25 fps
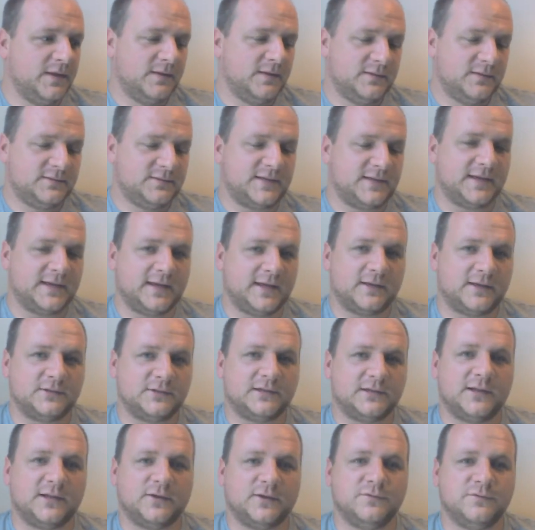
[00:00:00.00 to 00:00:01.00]
take out
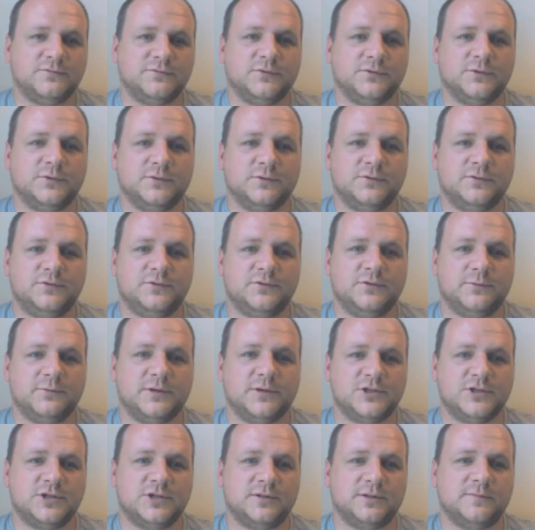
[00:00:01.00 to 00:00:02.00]
a loan for
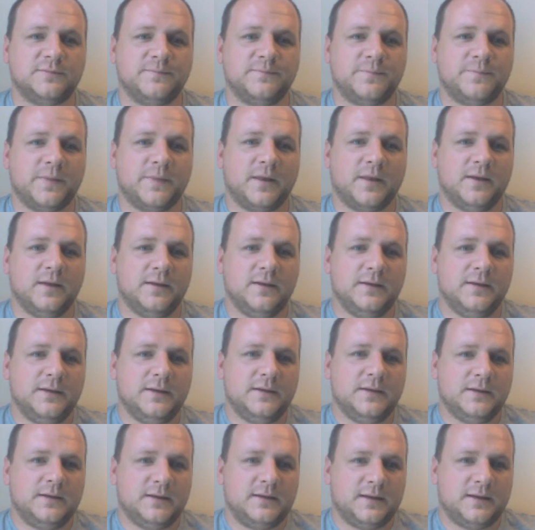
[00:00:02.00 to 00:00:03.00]
tuition.
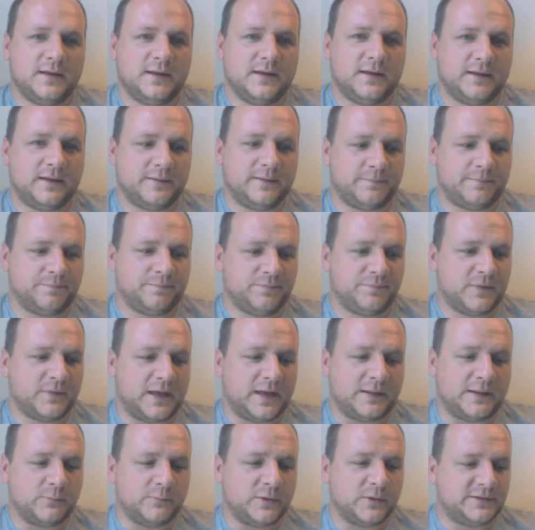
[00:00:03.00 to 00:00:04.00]

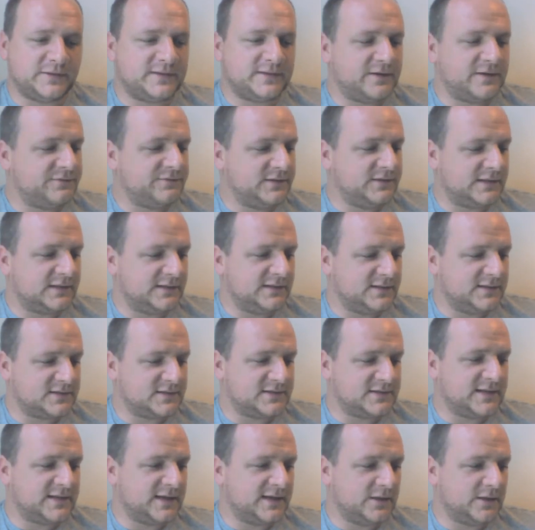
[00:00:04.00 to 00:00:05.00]
And what definitely
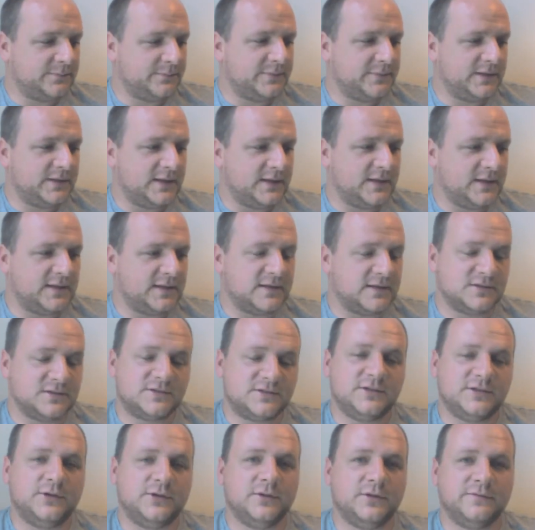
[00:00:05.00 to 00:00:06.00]
doesn't help
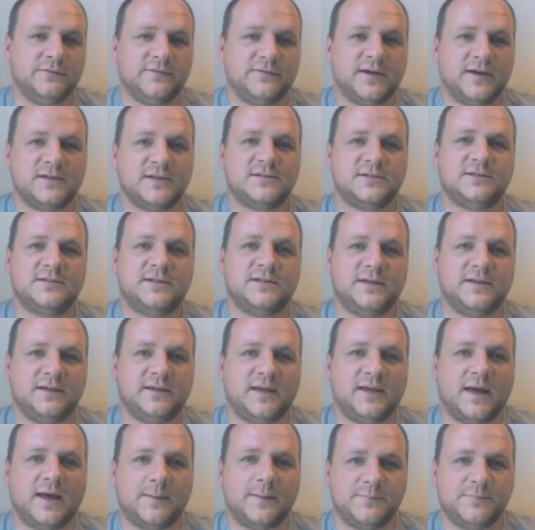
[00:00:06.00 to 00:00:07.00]
is university
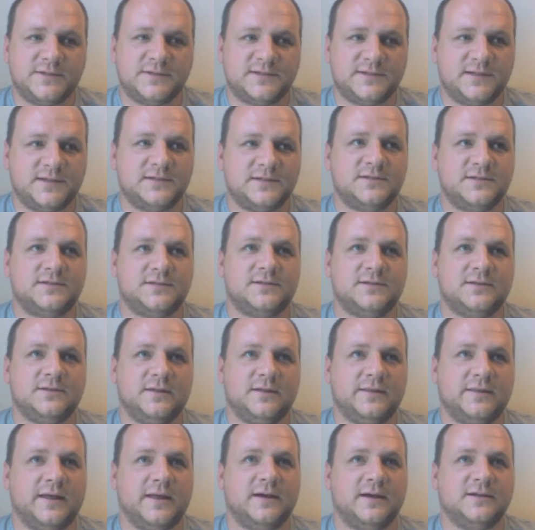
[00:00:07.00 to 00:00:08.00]
campuses.
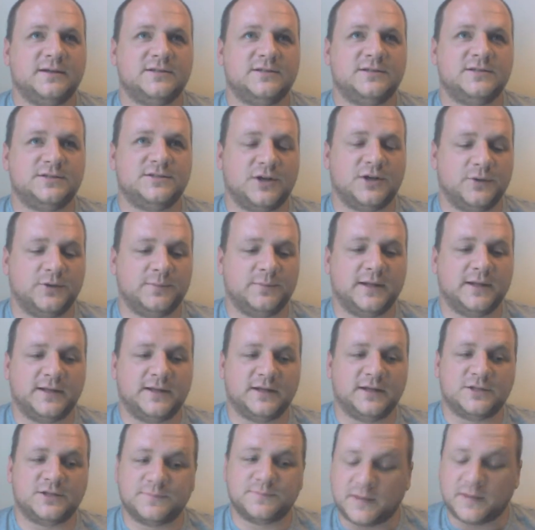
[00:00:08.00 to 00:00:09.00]
They are so bloody
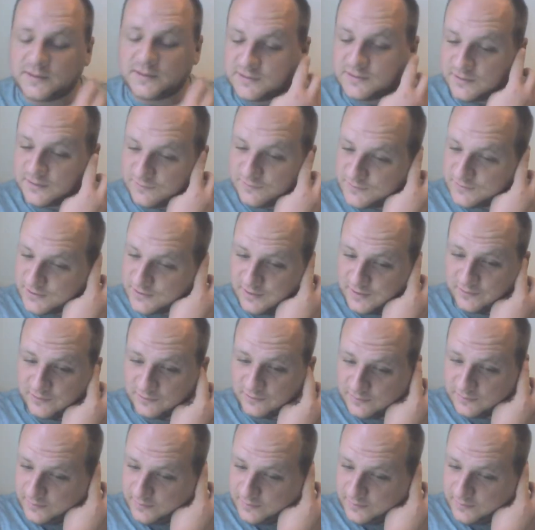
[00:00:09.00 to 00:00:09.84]
expensive. So